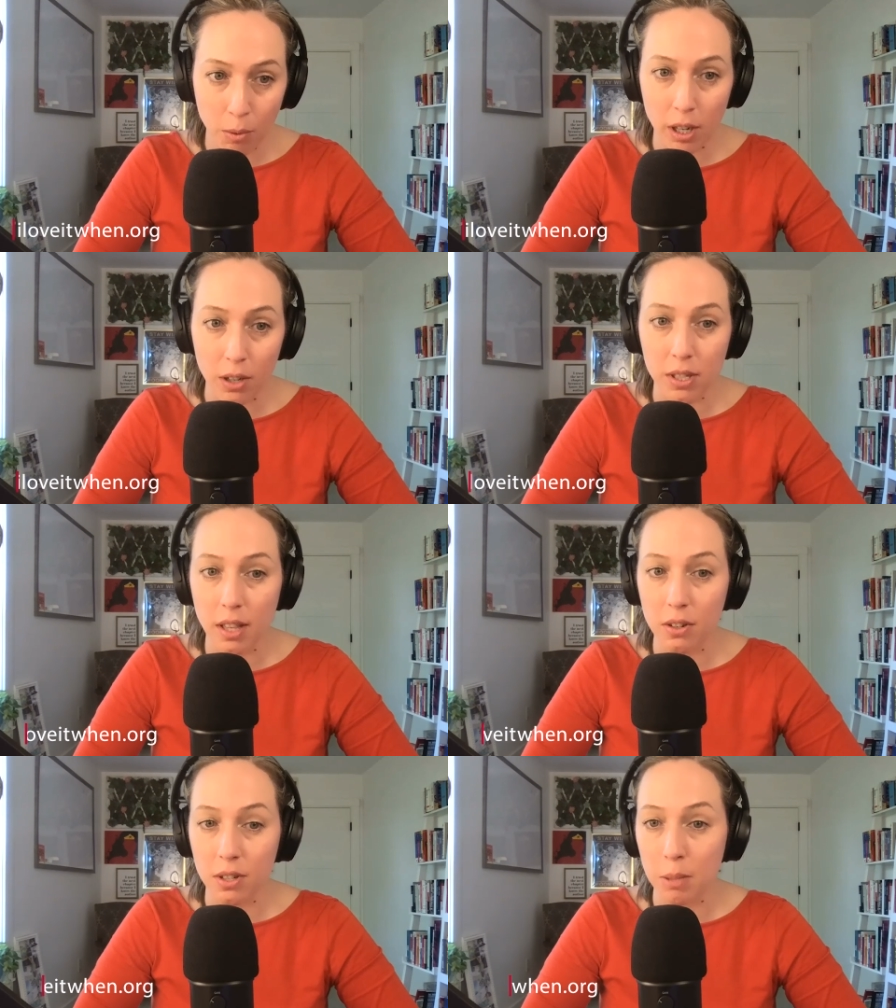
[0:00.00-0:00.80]
you'll see
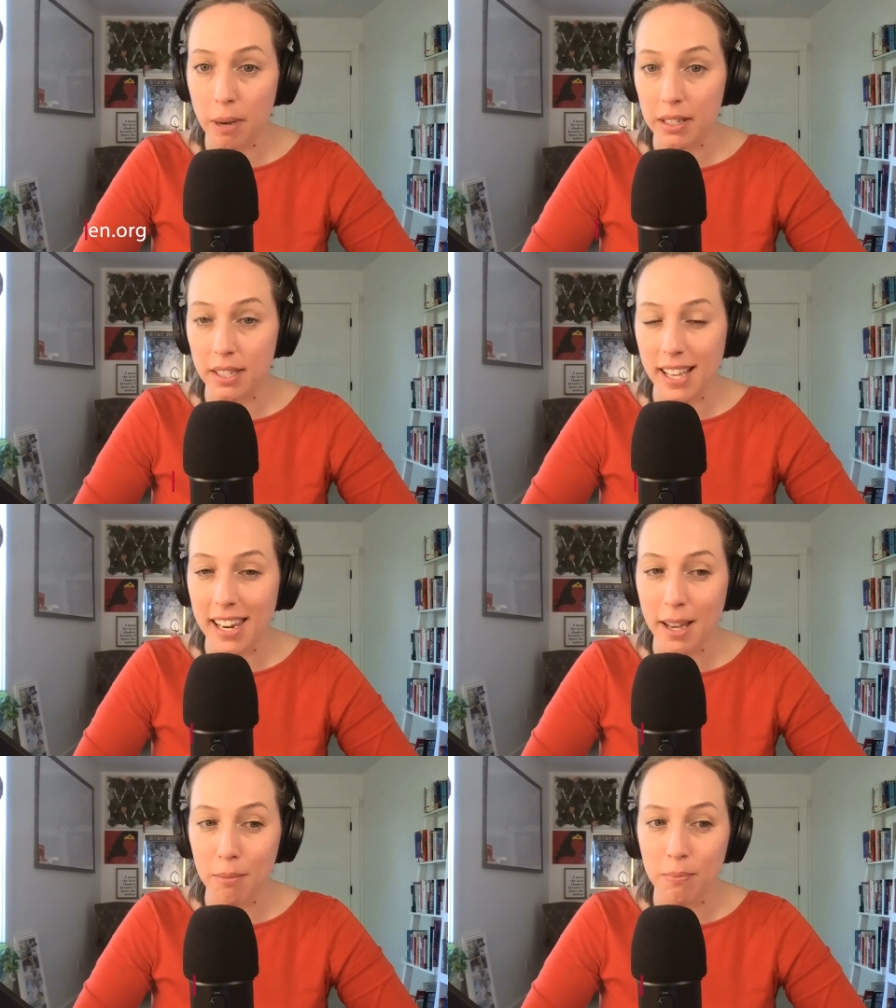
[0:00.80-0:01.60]
there's a spot to sign
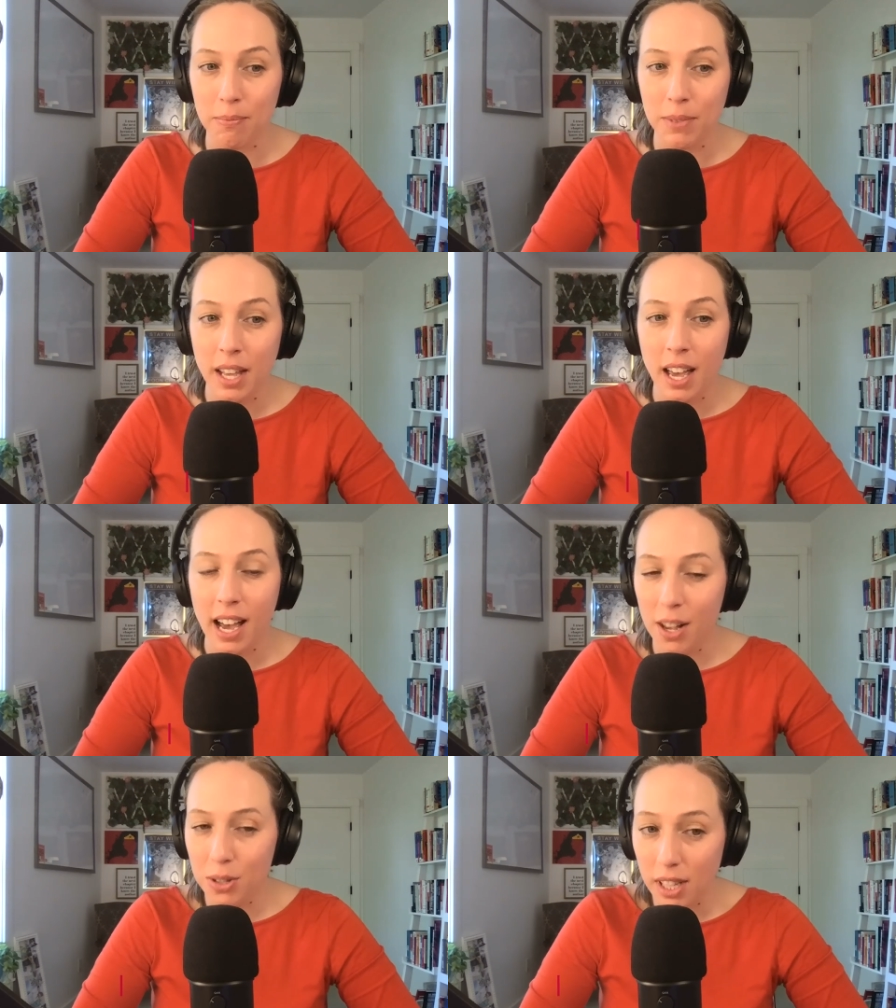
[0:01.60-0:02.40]
up. I
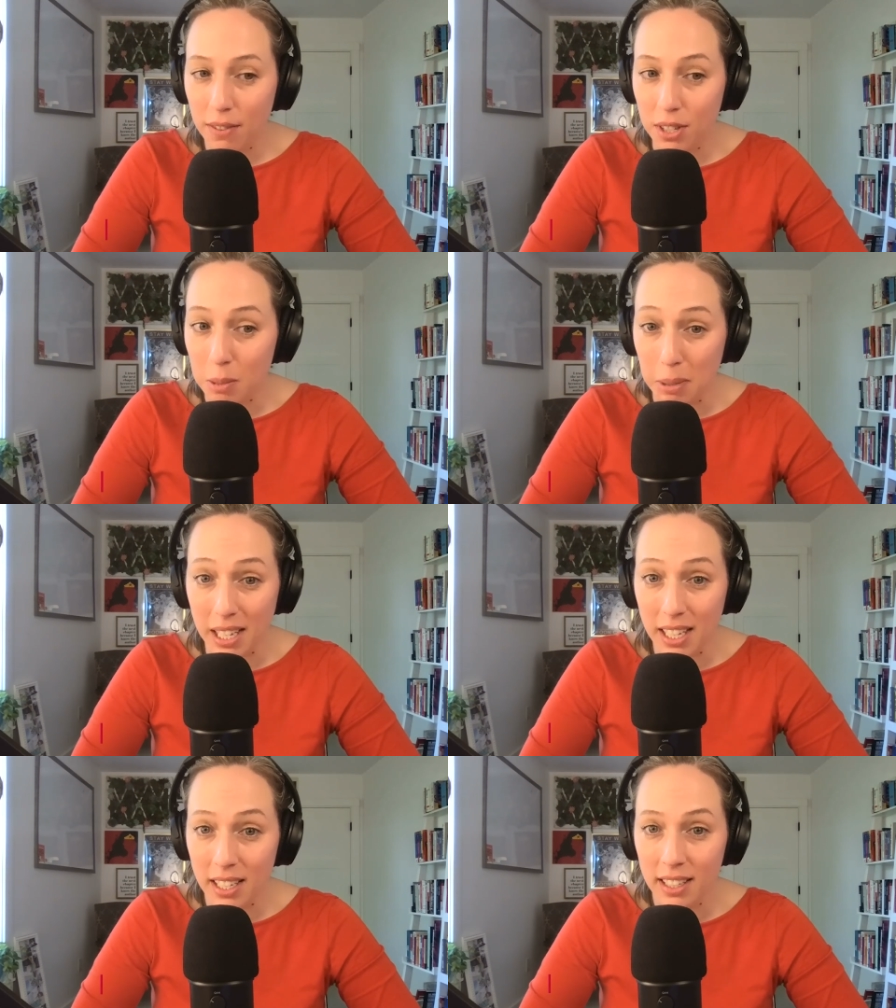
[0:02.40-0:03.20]
also love to
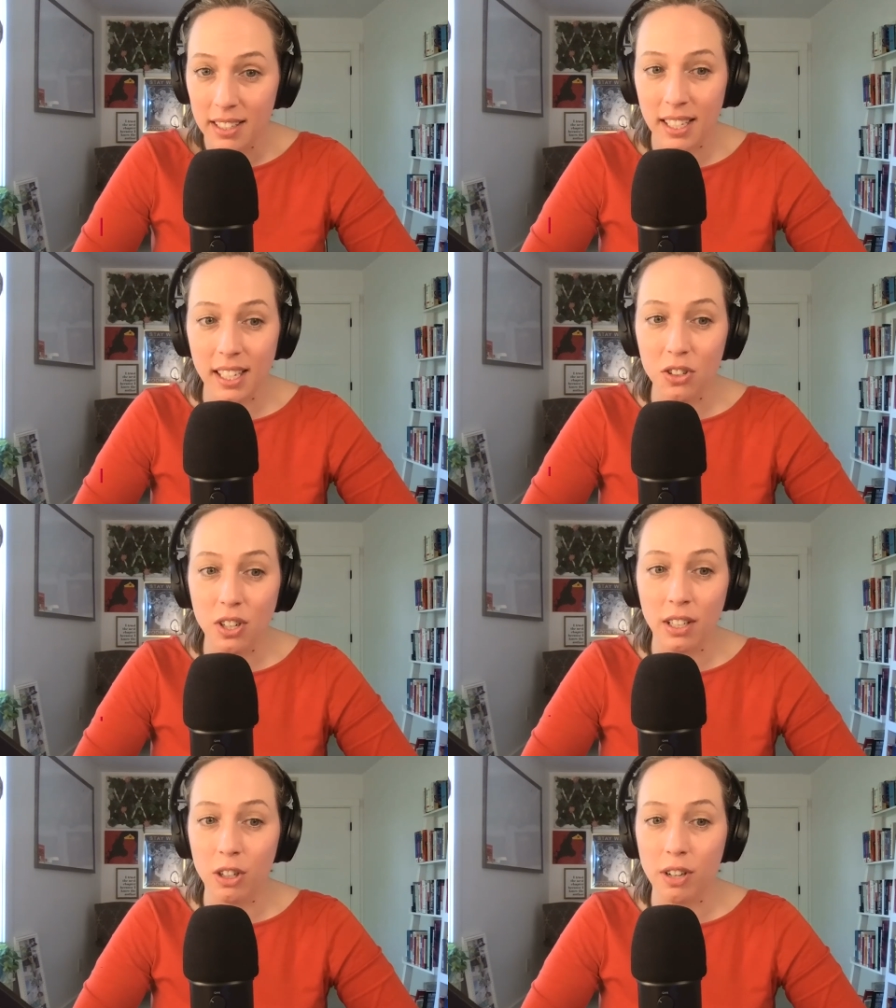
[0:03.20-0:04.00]
speak, teach,
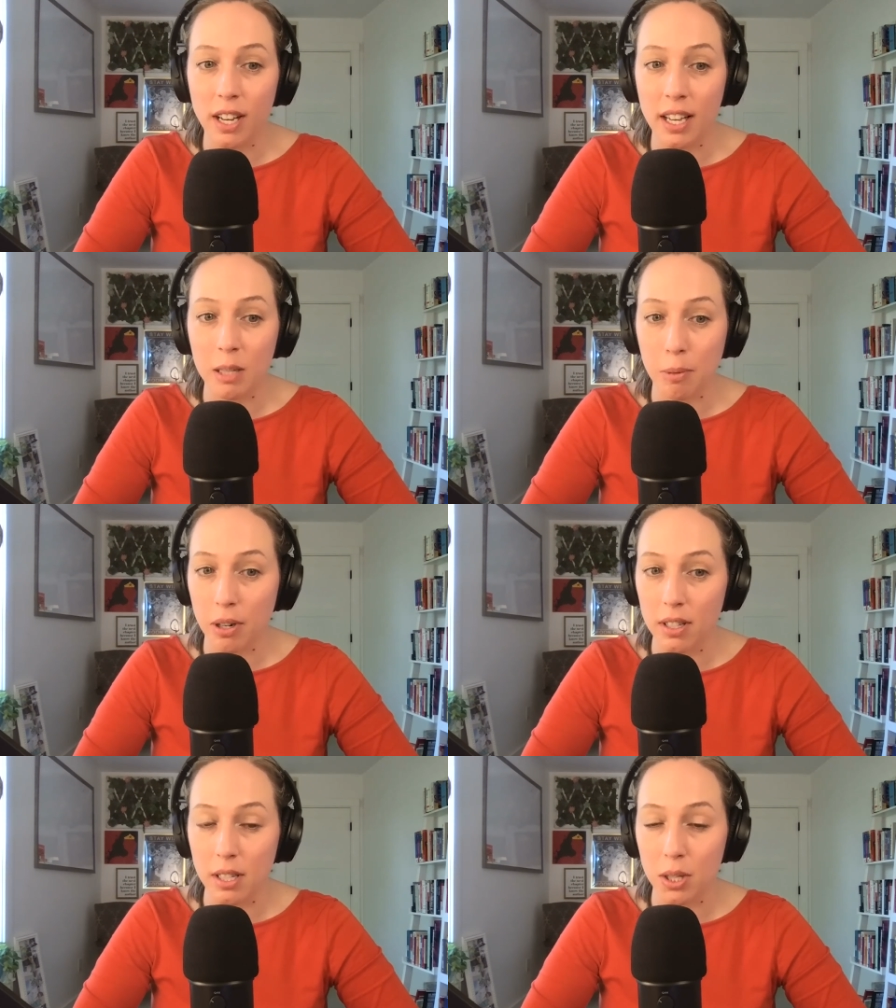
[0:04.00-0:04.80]
and create
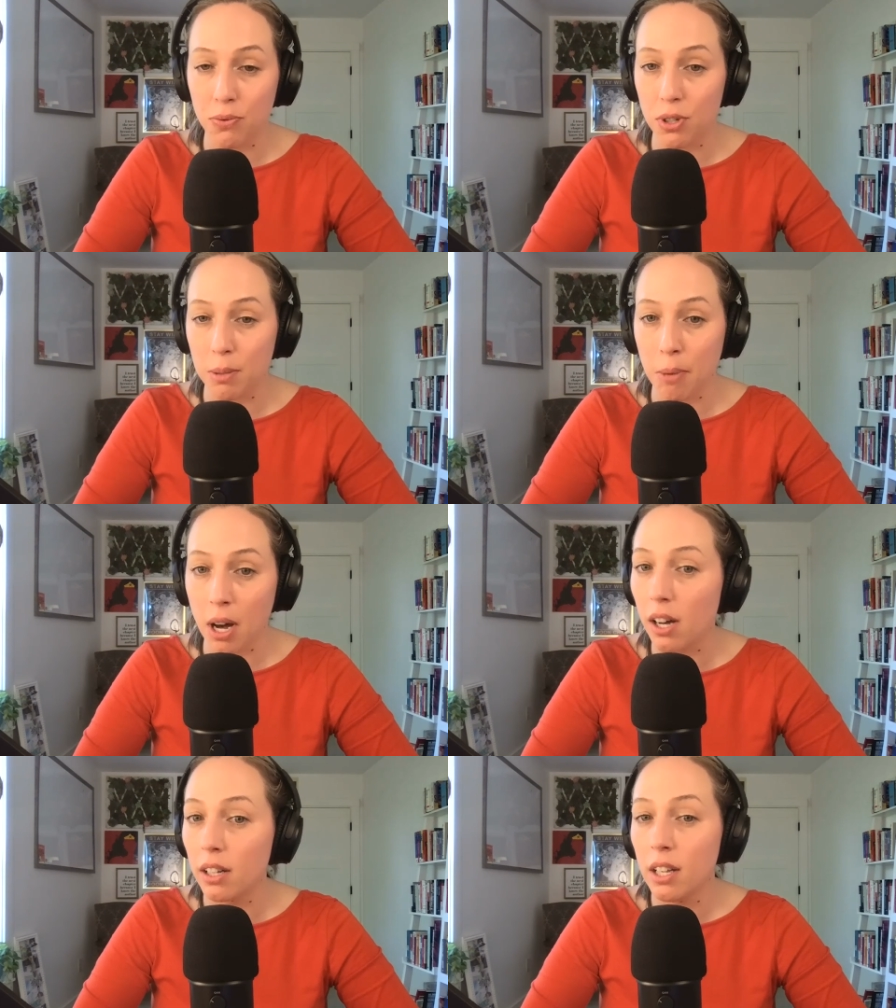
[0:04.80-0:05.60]
experiences for
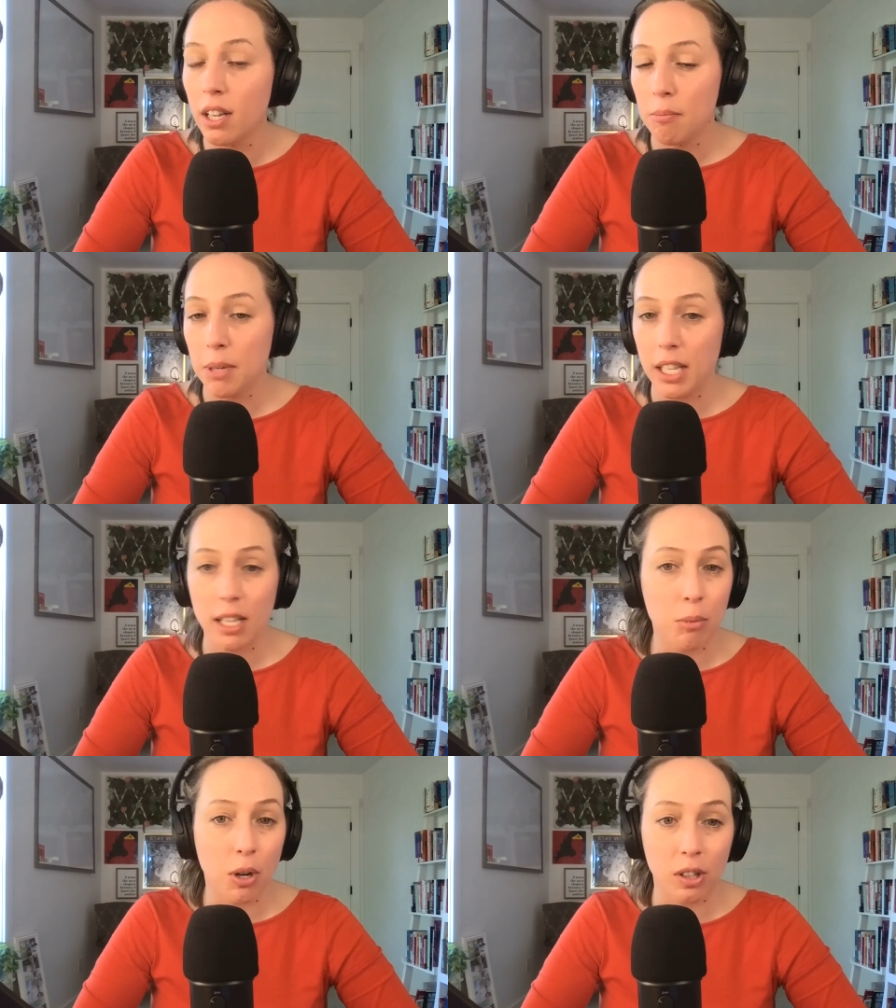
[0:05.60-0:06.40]
small,
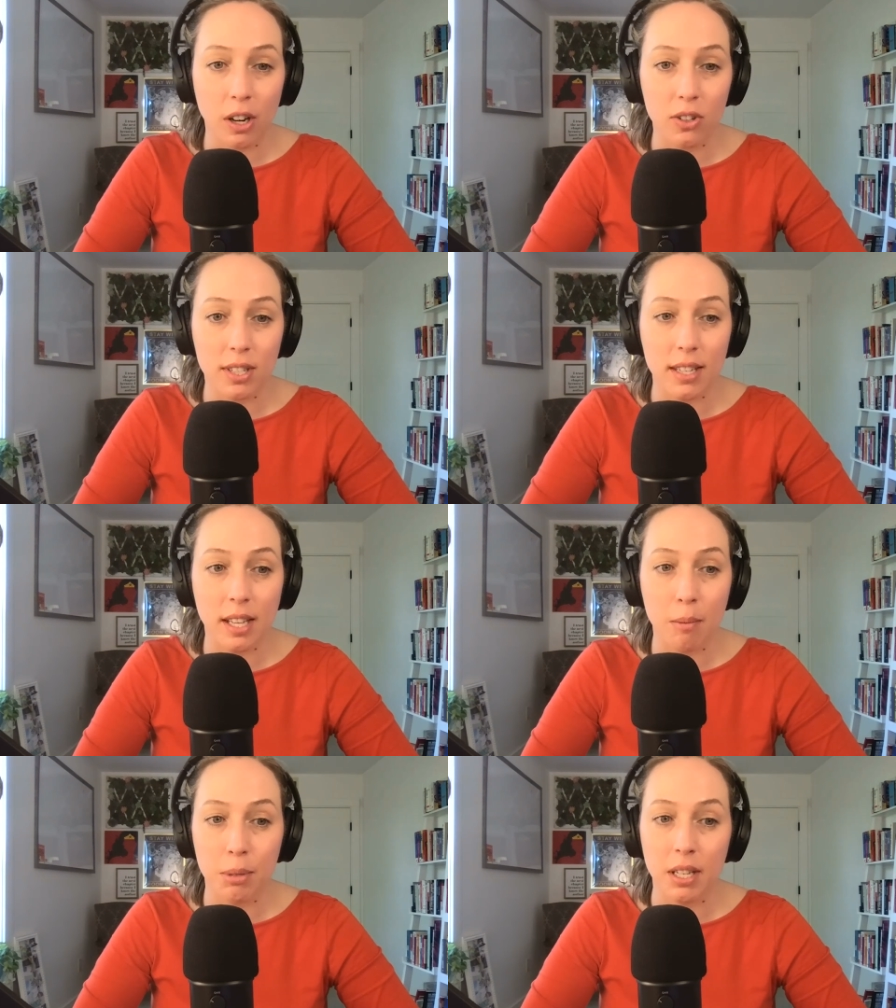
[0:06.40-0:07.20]
medium, or large-size
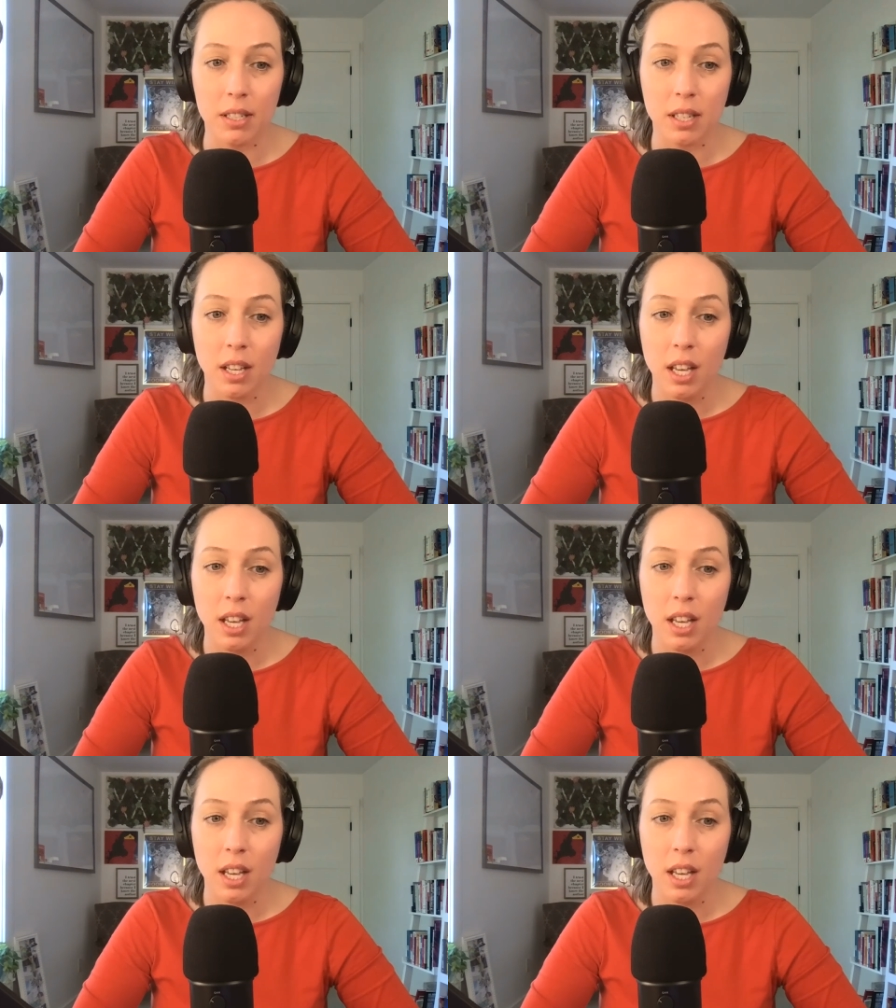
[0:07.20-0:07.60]
companies.